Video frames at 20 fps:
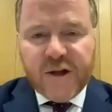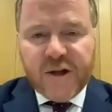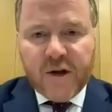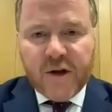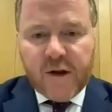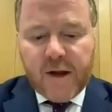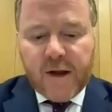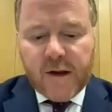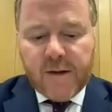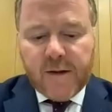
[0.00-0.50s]

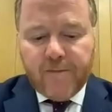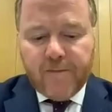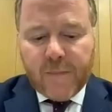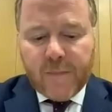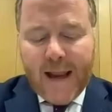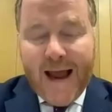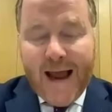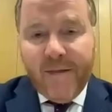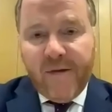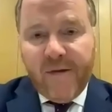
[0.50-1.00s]
agencies.
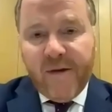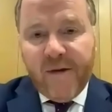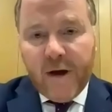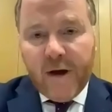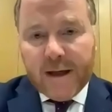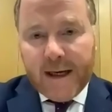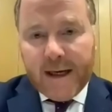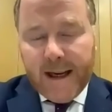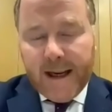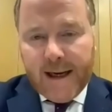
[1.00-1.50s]
And
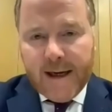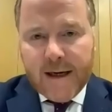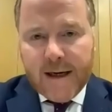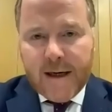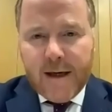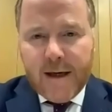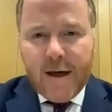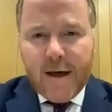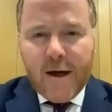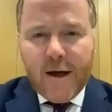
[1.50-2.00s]
thirdly,
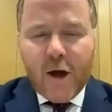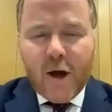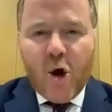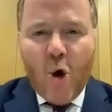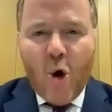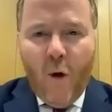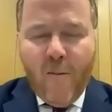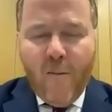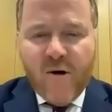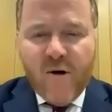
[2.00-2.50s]

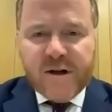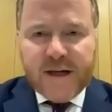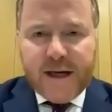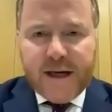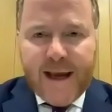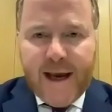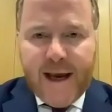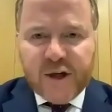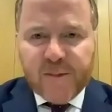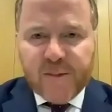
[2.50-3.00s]
corporate
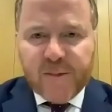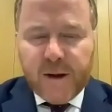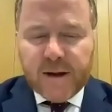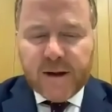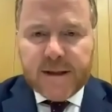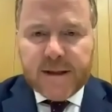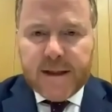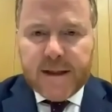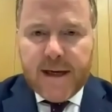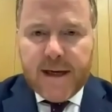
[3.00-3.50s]

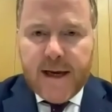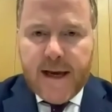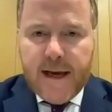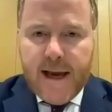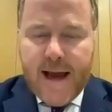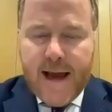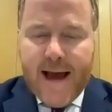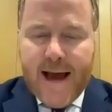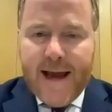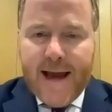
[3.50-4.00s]
engagement.
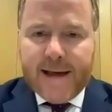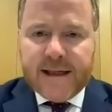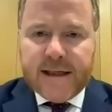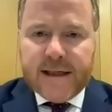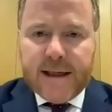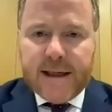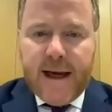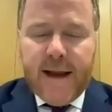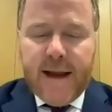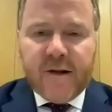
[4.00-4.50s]

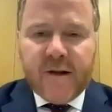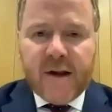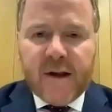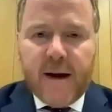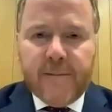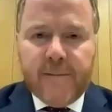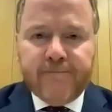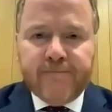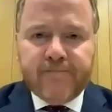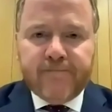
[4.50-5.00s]
And it's
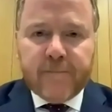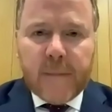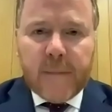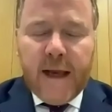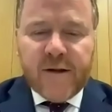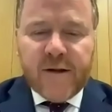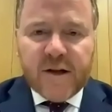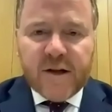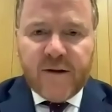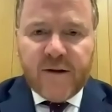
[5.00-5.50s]

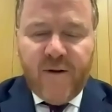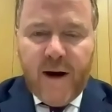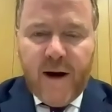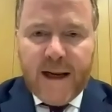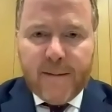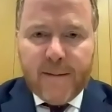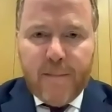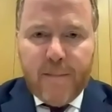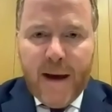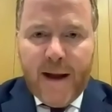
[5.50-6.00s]
a
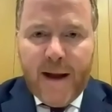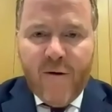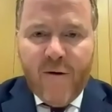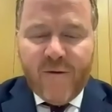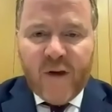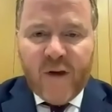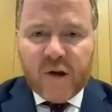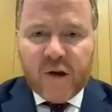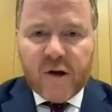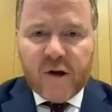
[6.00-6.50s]
defining
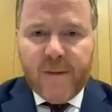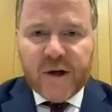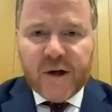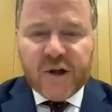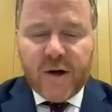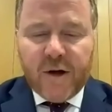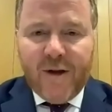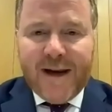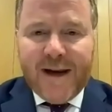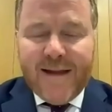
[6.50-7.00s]
pillar of this
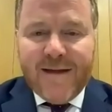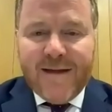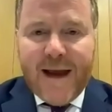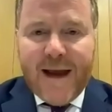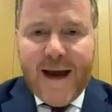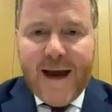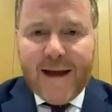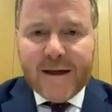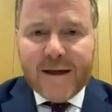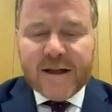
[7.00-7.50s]
Commission that in
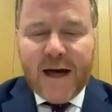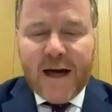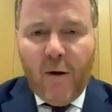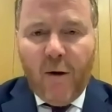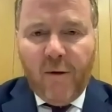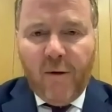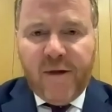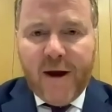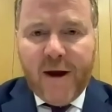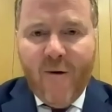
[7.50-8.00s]
the end,
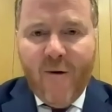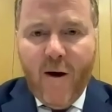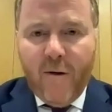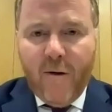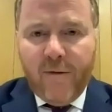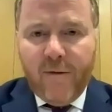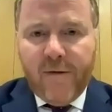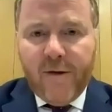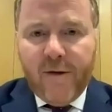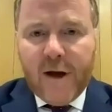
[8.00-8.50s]
healthy
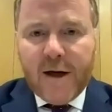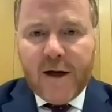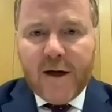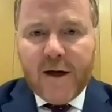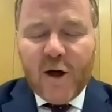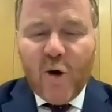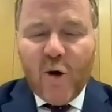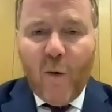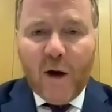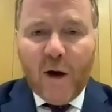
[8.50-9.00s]
growth
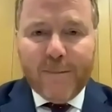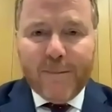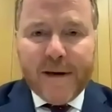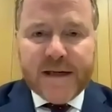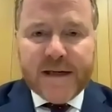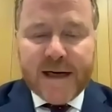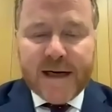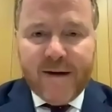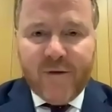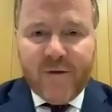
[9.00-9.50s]
will
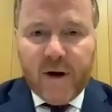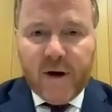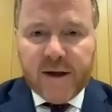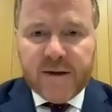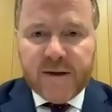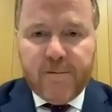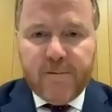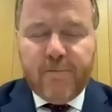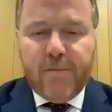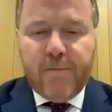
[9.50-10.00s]
be
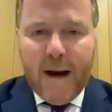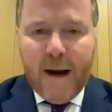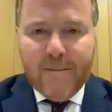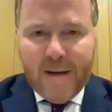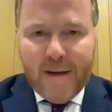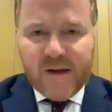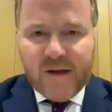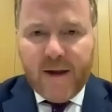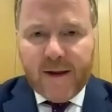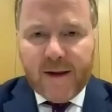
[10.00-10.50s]
delivered by
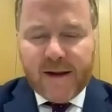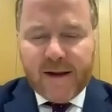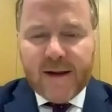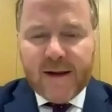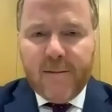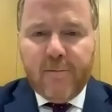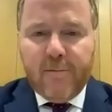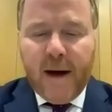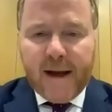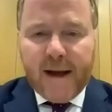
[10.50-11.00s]

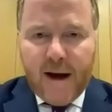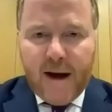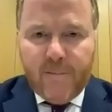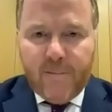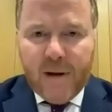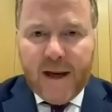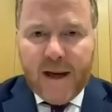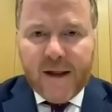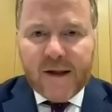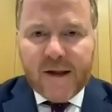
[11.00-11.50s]
business, by
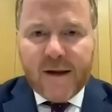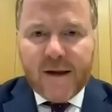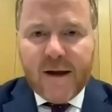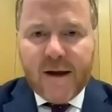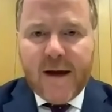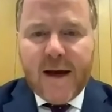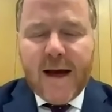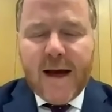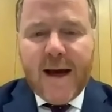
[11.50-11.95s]
companies,